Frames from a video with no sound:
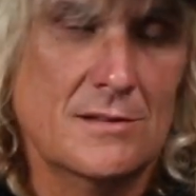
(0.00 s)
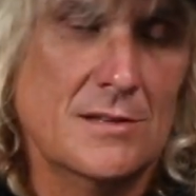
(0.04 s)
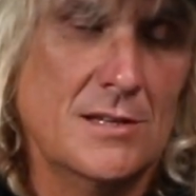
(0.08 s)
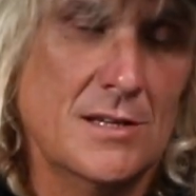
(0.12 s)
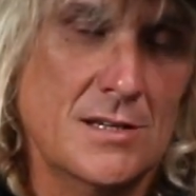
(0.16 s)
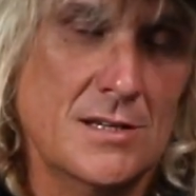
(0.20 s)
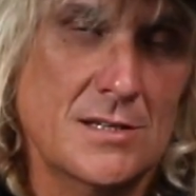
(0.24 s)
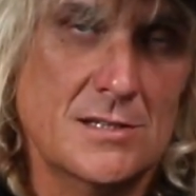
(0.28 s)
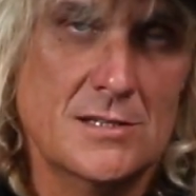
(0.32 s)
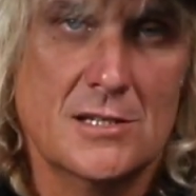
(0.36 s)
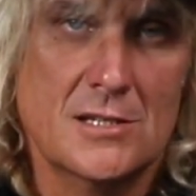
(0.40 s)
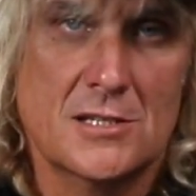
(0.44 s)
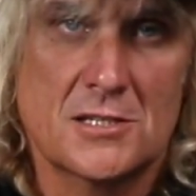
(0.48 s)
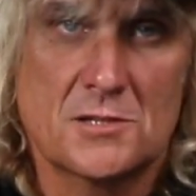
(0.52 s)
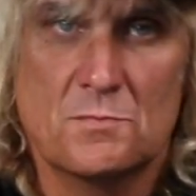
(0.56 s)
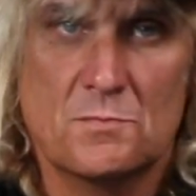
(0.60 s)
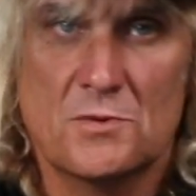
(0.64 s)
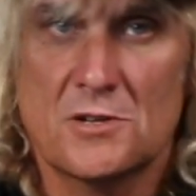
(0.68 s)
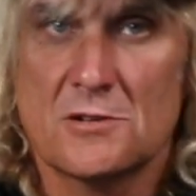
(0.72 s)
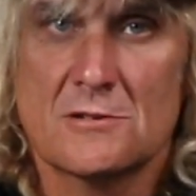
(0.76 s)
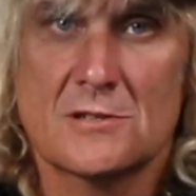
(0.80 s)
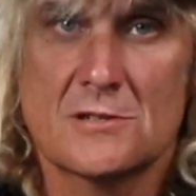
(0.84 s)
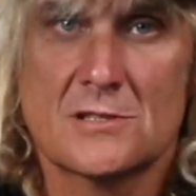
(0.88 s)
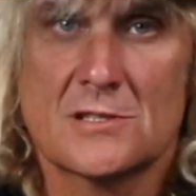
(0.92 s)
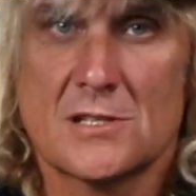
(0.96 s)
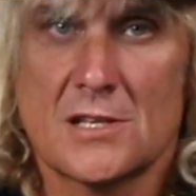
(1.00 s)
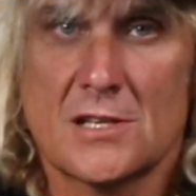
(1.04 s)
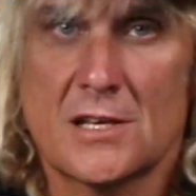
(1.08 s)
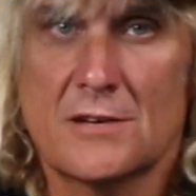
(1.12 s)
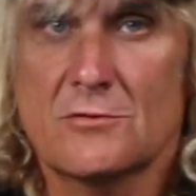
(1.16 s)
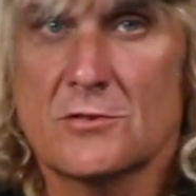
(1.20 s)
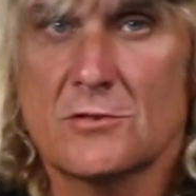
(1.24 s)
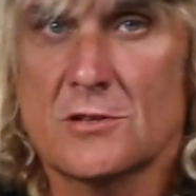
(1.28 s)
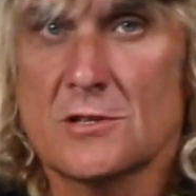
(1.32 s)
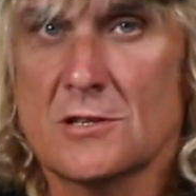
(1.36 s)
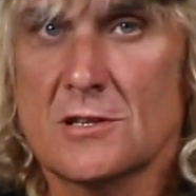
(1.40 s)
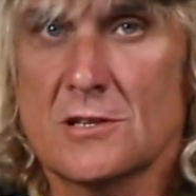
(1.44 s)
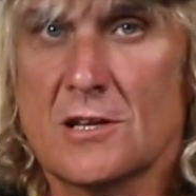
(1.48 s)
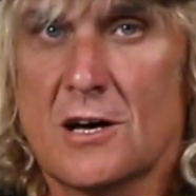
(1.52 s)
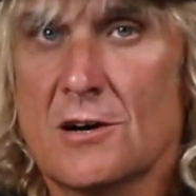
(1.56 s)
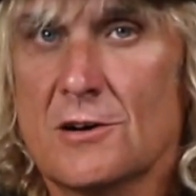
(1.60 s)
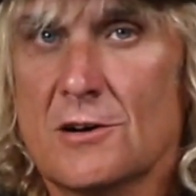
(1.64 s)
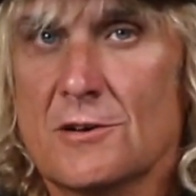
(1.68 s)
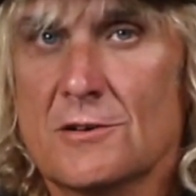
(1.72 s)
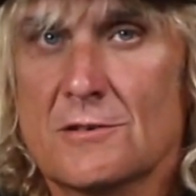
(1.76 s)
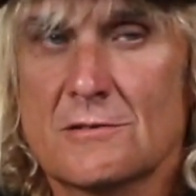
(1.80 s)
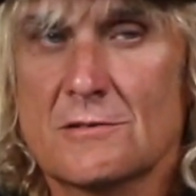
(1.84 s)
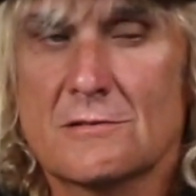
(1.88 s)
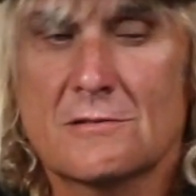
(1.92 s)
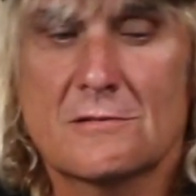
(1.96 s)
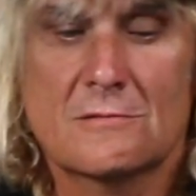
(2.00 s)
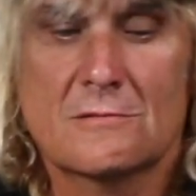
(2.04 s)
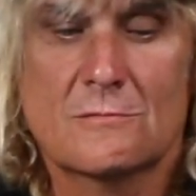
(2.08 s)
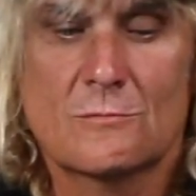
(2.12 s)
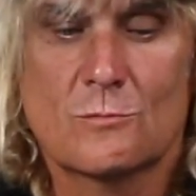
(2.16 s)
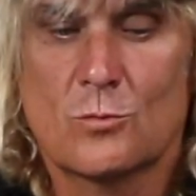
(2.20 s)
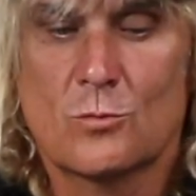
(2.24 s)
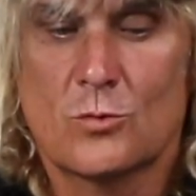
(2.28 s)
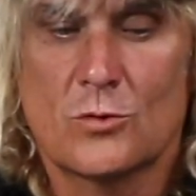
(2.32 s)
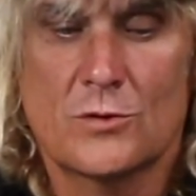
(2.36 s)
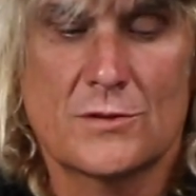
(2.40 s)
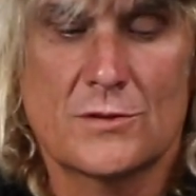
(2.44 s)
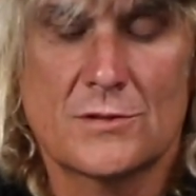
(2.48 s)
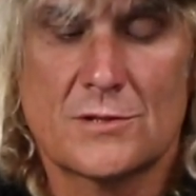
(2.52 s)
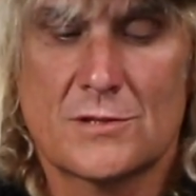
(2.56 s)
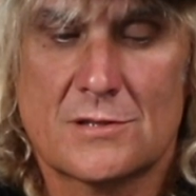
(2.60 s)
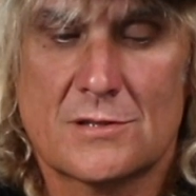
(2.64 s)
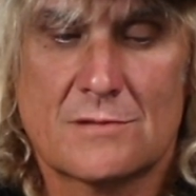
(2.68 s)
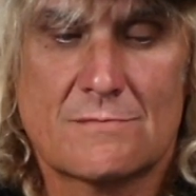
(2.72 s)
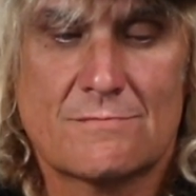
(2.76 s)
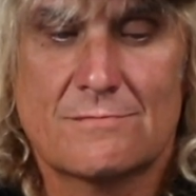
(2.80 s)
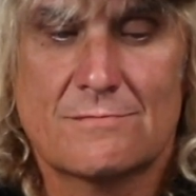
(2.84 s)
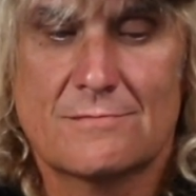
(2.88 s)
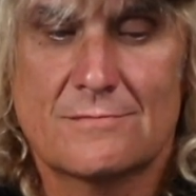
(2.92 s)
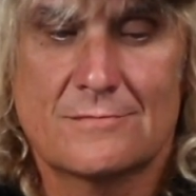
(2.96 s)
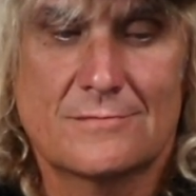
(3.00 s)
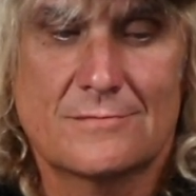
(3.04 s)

His experience level alone was